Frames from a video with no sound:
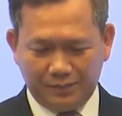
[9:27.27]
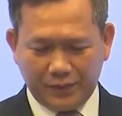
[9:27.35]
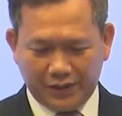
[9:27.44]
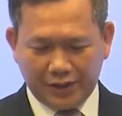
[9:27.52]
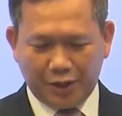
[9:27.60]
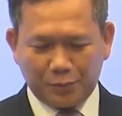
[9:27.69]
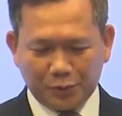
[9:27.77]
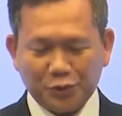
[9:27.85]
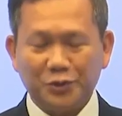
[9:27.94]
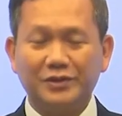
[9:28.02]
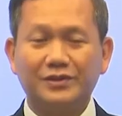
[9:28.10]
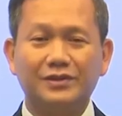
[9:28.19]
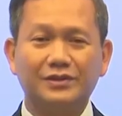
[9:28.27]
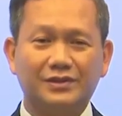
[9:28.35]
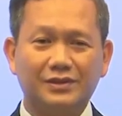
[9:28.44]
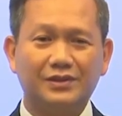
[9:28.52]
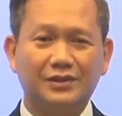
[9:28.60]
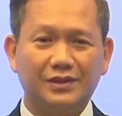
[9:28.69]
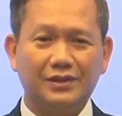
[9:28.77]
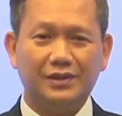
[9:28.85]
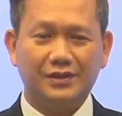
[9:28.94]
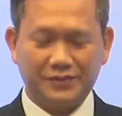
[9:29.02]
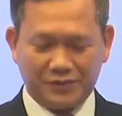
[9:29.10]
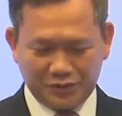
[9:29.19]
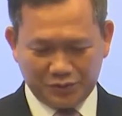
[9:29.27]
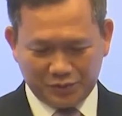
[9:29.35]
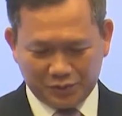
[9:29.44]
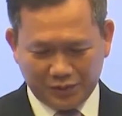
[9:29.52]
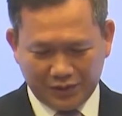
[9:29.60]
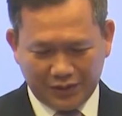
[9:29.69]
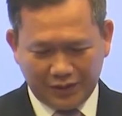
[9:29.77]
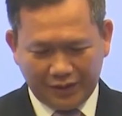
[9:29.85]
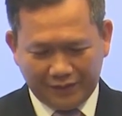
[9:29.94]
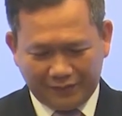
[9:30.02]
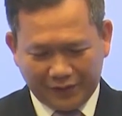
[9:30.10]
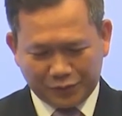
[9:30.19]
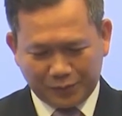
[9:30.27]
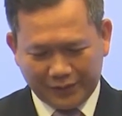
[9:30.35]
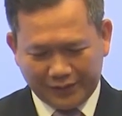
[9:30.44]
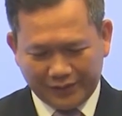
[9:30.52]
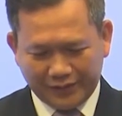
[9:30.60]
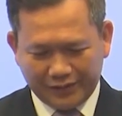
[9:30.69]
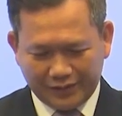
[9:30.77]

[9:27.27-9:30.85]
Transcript: many opportunities to investment